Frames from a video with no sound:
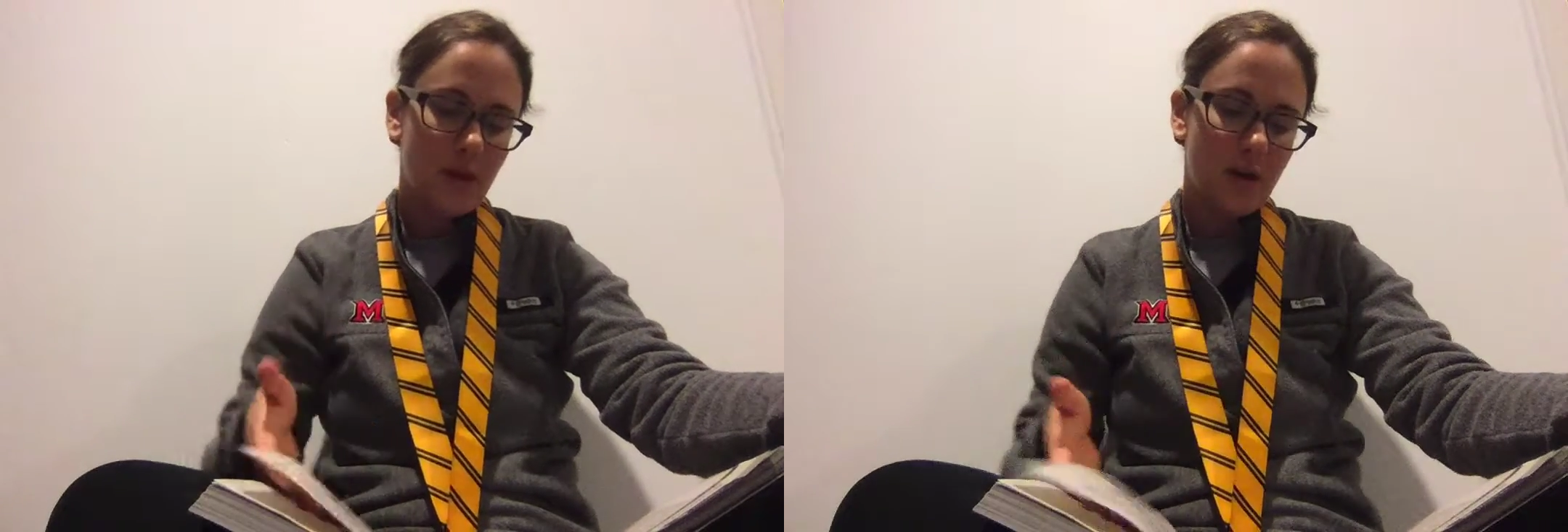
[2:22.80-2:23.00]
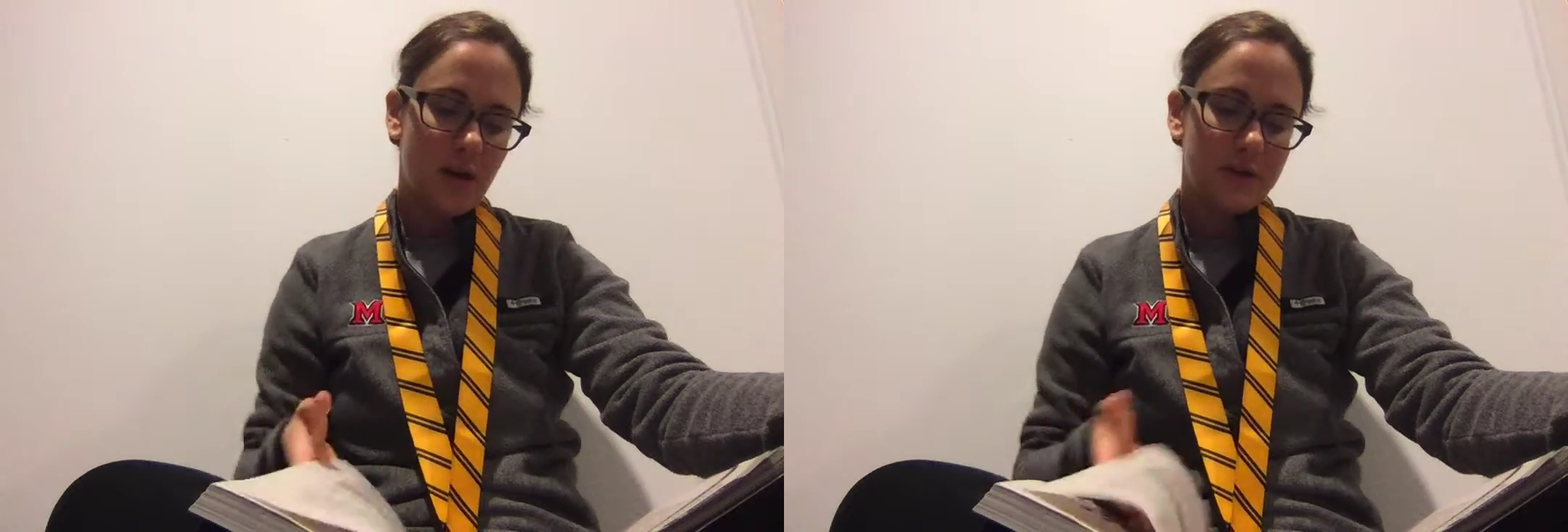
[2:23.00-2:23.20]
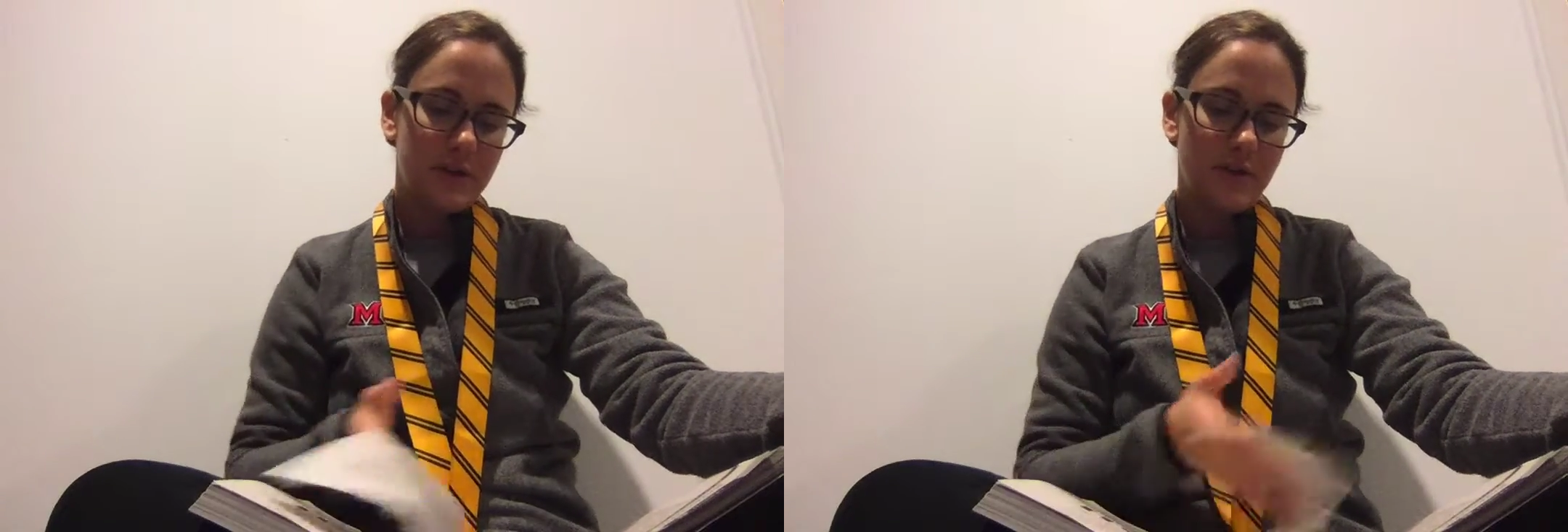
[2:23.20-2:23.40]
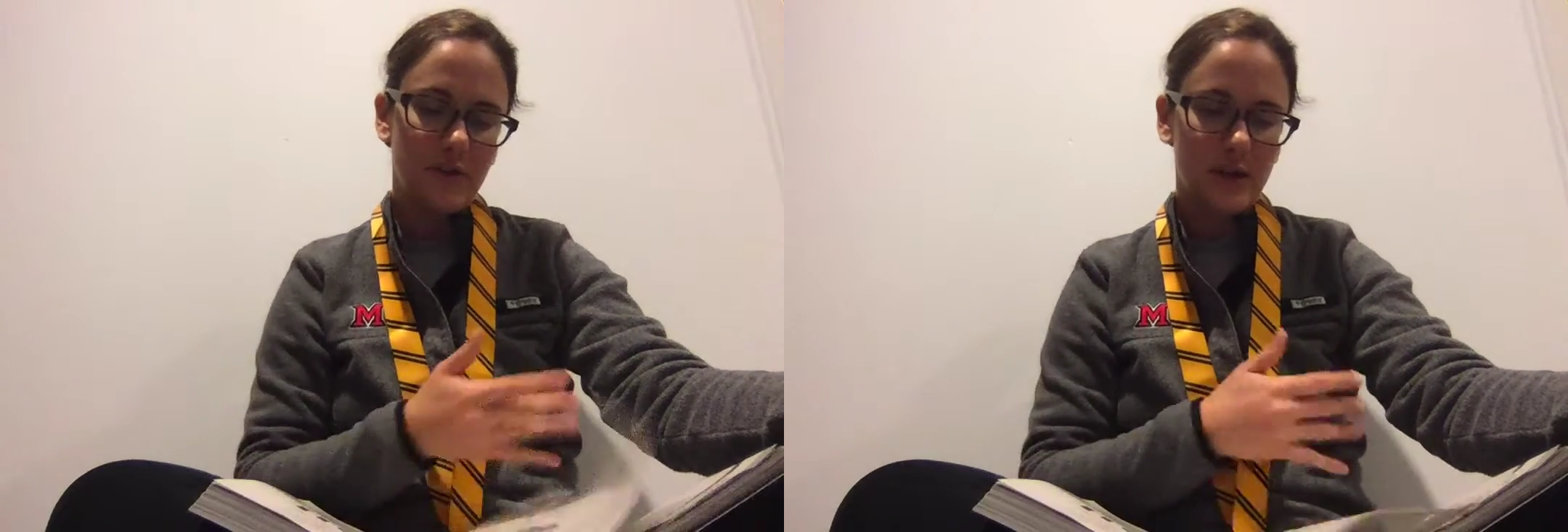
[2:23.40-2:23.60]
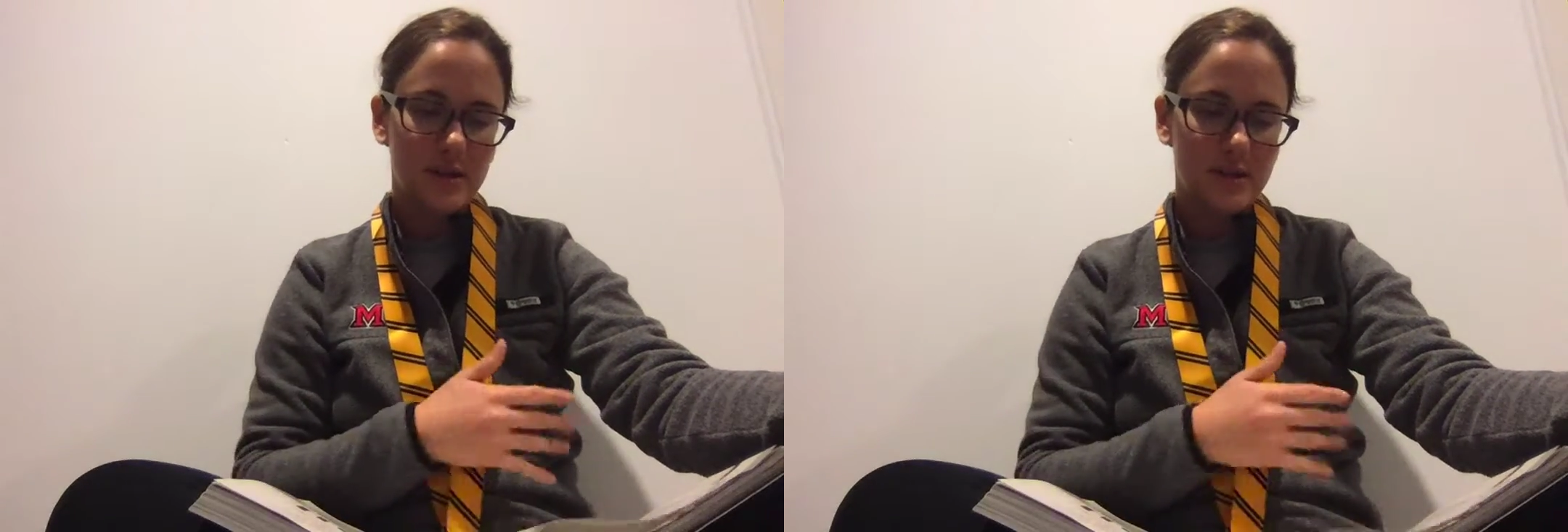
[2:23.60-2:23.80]
Cause and
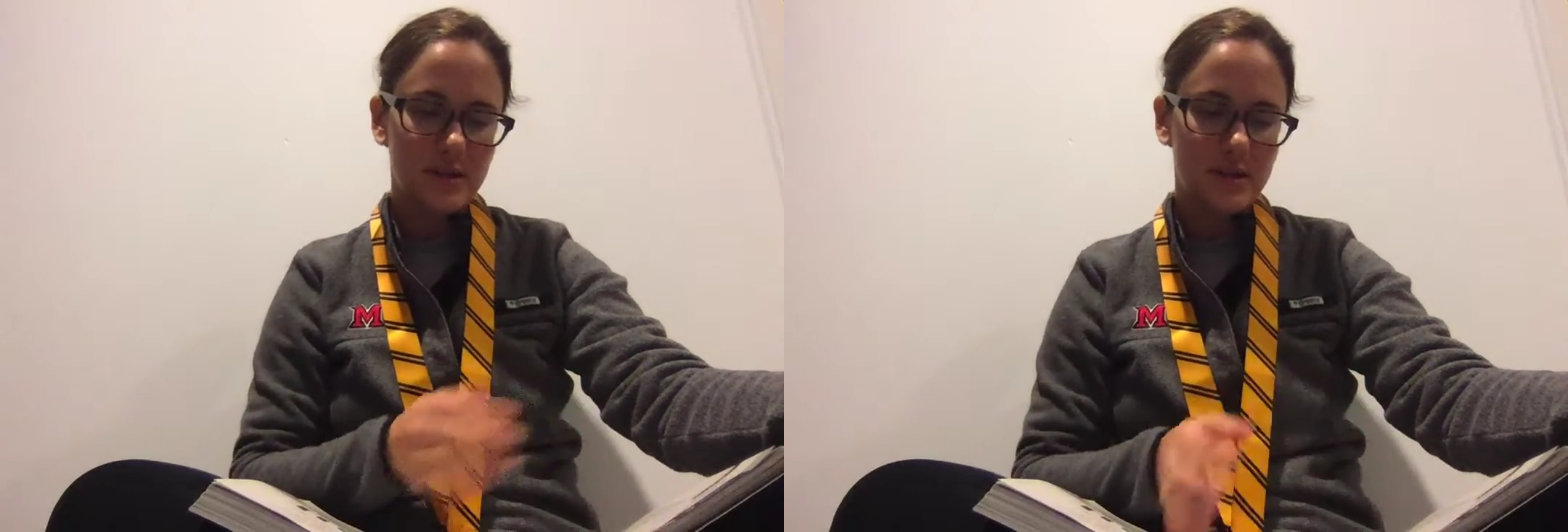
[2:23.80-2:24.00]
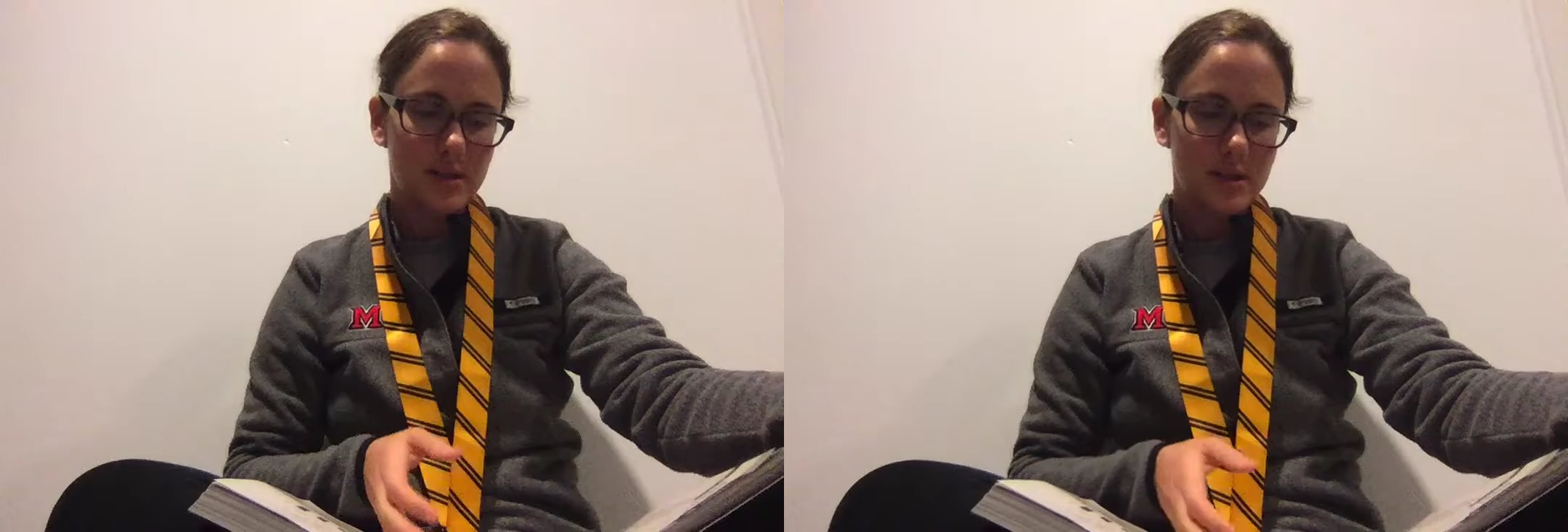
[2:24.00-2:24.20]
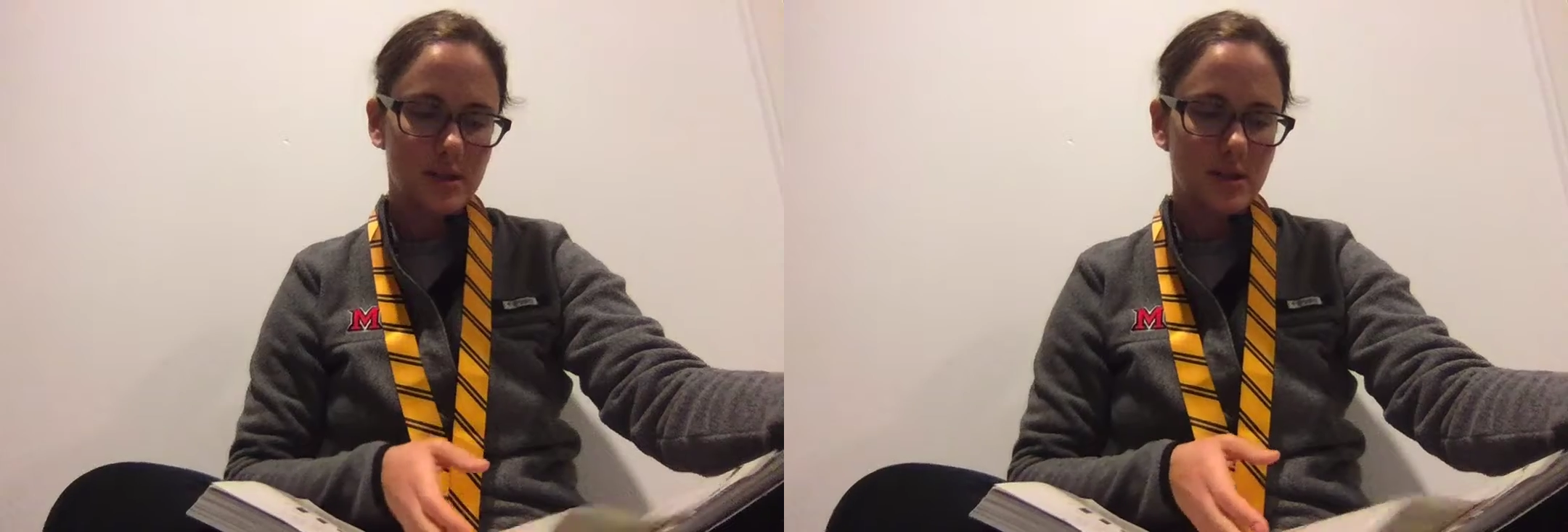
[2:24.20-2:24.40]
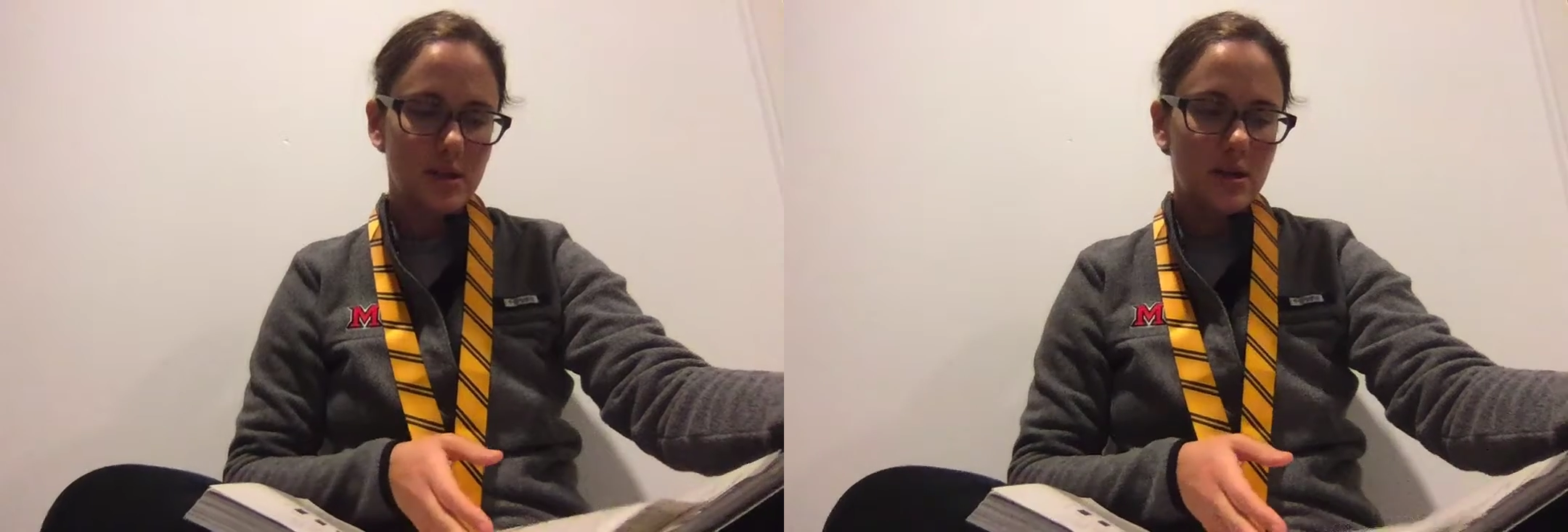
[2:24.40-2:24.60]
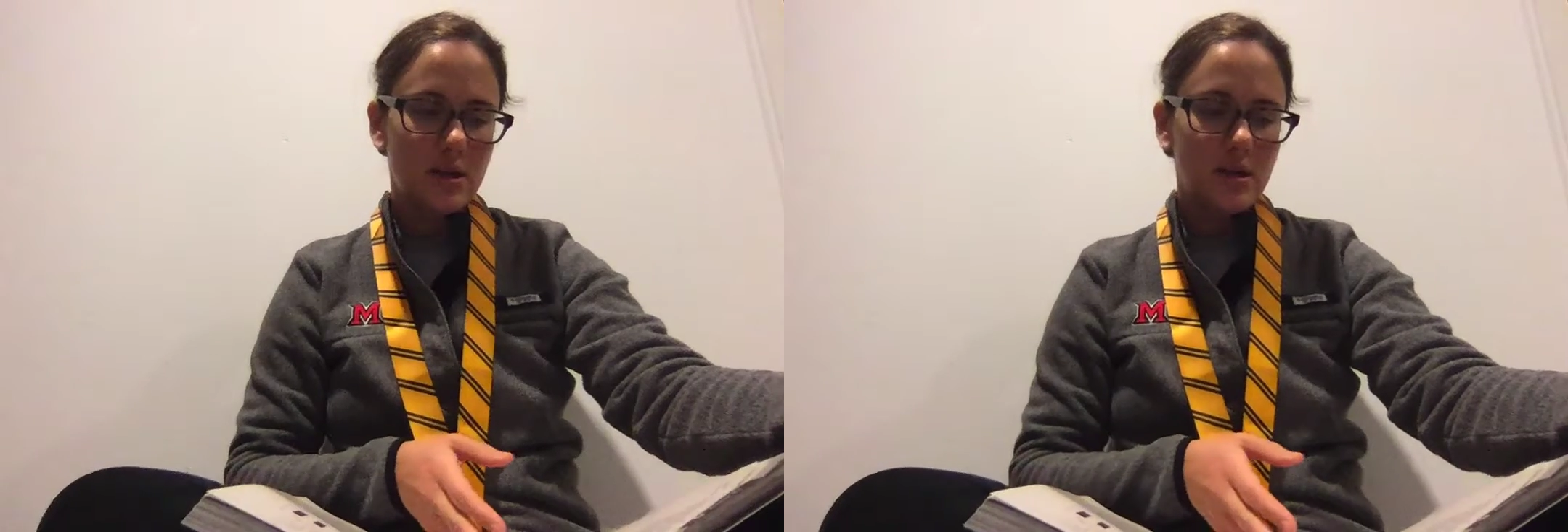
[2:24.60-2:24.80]
effect.
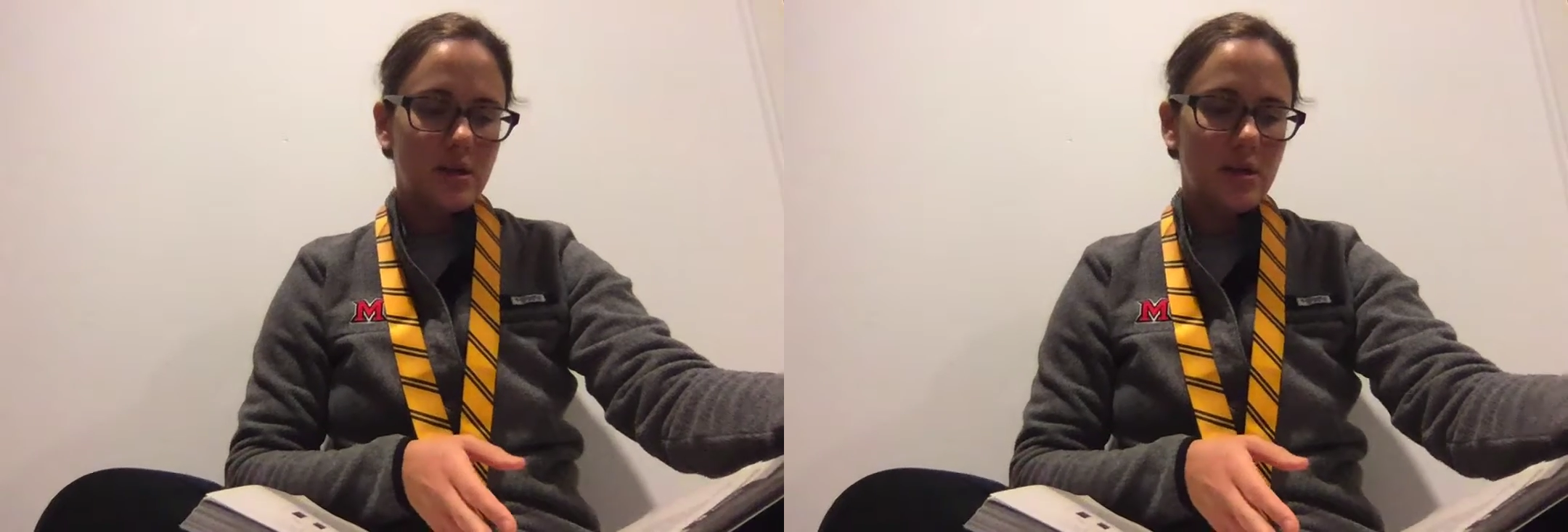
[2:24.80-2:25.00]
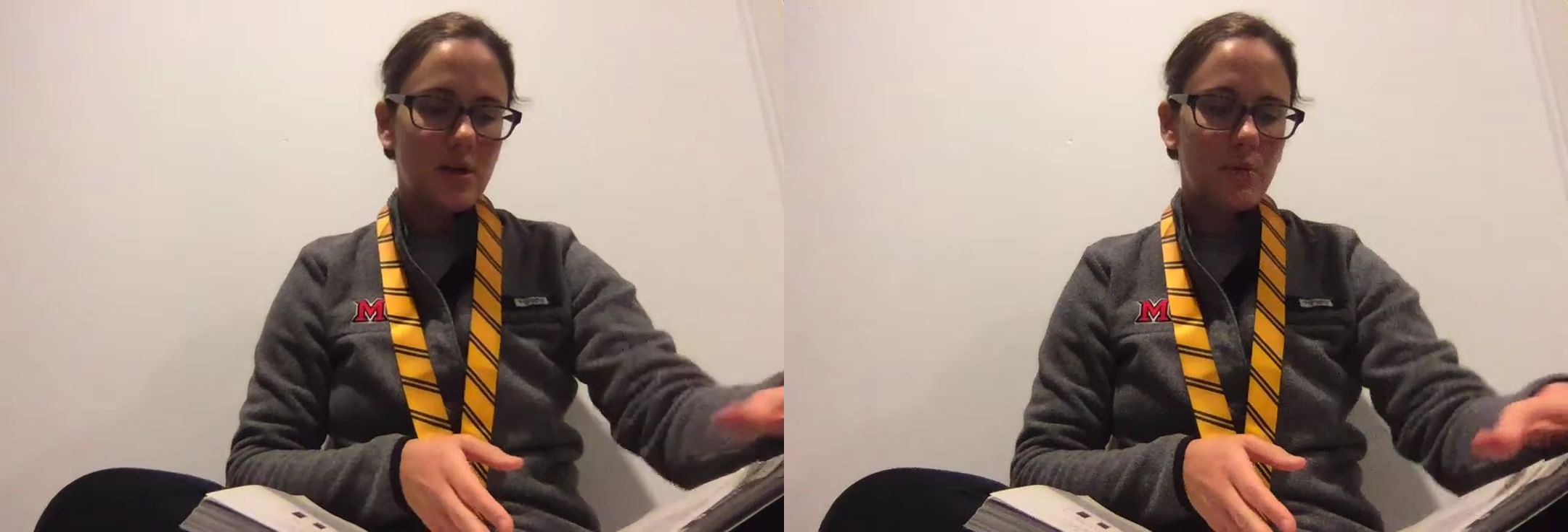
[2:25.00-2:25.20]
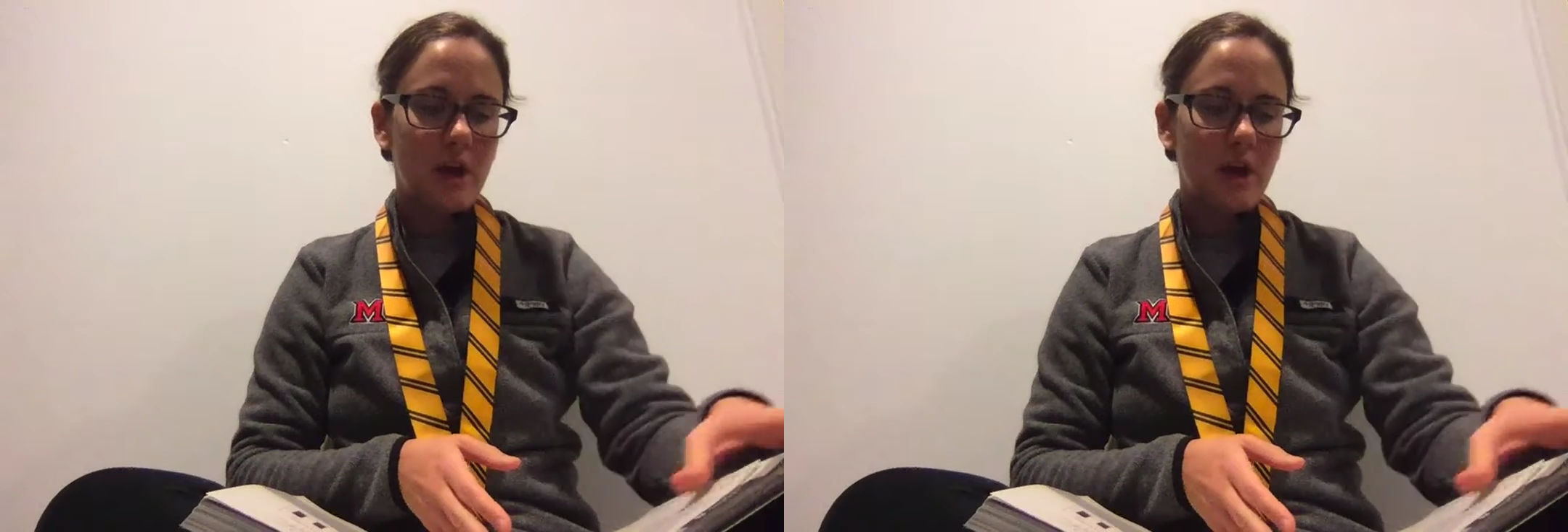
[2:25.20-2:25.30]
Then